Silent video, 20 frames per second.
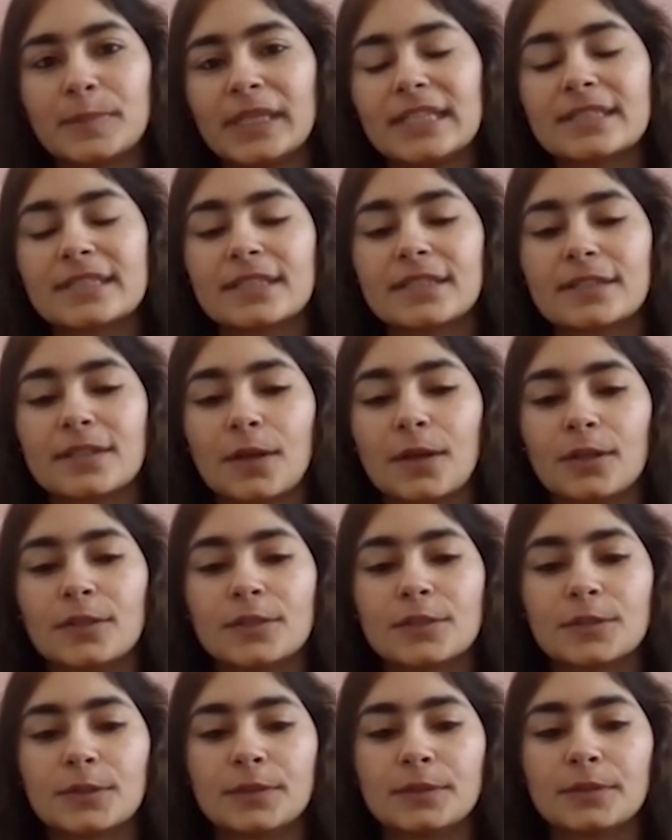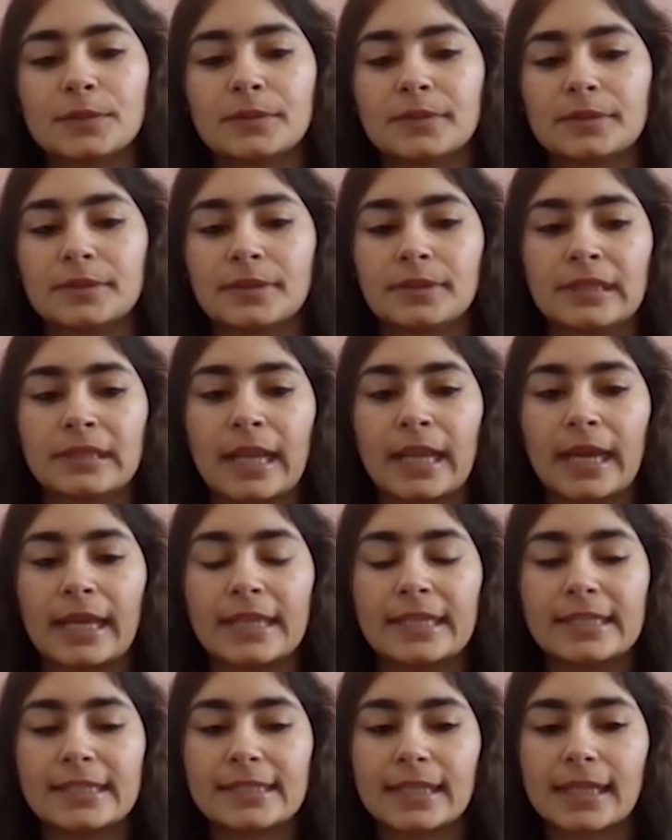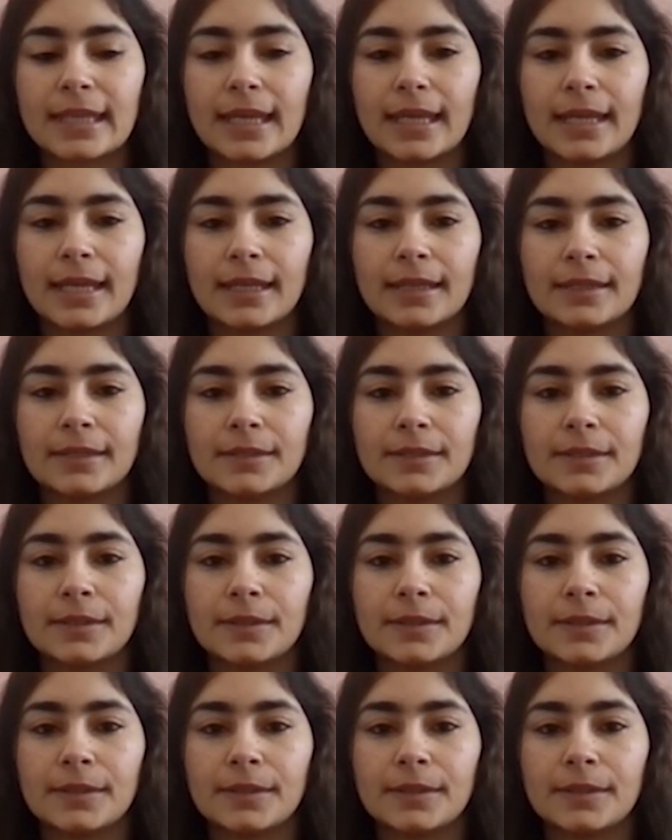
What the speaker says: place is also nice. And